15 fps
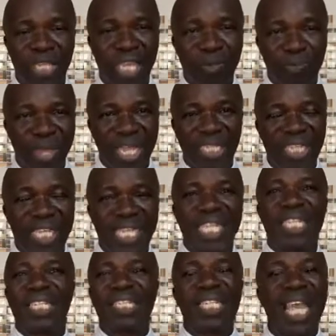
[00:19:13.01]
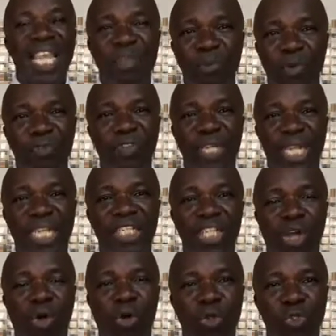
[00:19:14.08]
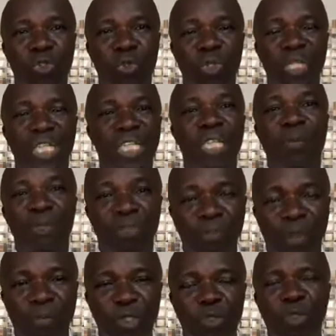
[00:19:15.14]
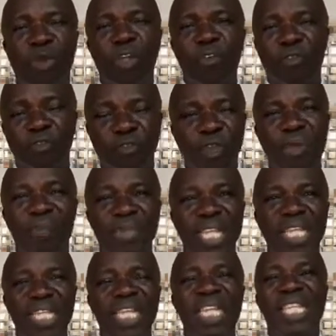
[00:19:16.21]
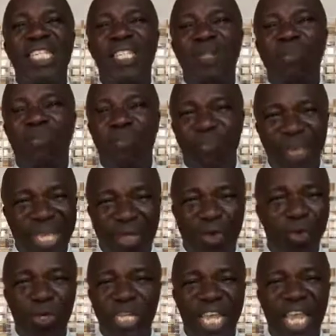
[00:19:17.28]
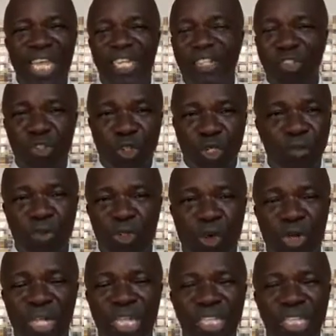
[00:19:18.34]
Amen. In the time of Elisha also, there was famine. So famine is peculiar in scripture.